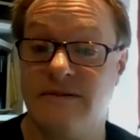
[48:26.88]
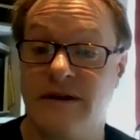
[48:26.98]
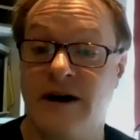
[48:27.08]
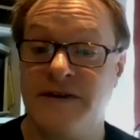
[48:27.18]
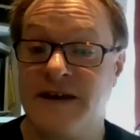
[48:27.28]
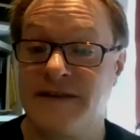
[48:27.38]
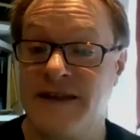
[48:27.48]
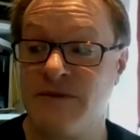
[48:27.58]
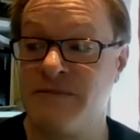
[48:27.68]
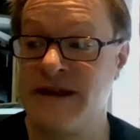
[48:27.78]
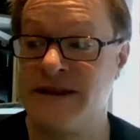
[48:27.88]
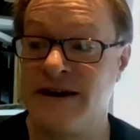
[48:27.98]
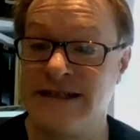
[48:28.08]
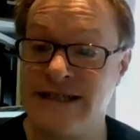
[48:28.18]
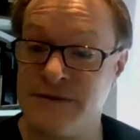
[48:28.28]
I think that would be the
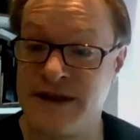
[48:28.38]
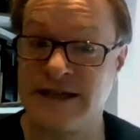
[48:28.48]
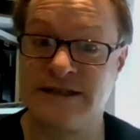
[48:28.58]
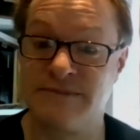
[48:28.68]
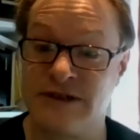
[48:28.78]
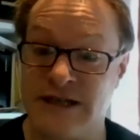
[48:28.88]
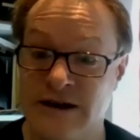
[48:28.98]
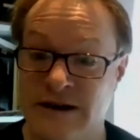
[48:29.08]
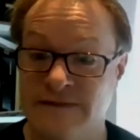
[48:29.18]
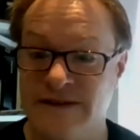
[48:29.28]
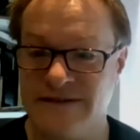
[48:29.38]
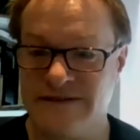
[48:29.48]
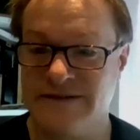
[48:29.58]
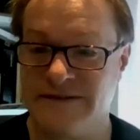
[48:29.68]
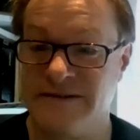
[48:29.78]
ideal thing to preserve.
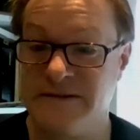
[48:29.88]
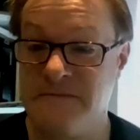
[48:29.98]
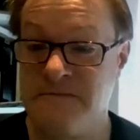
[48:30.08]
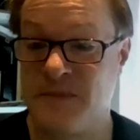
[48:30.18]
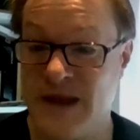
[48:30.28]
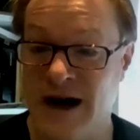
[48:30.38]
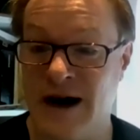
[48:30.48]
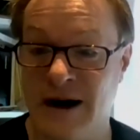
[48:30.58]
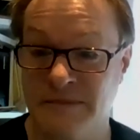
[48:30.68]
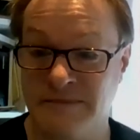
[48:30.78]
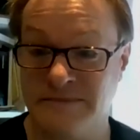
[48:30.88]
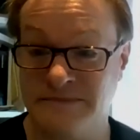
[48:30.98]
I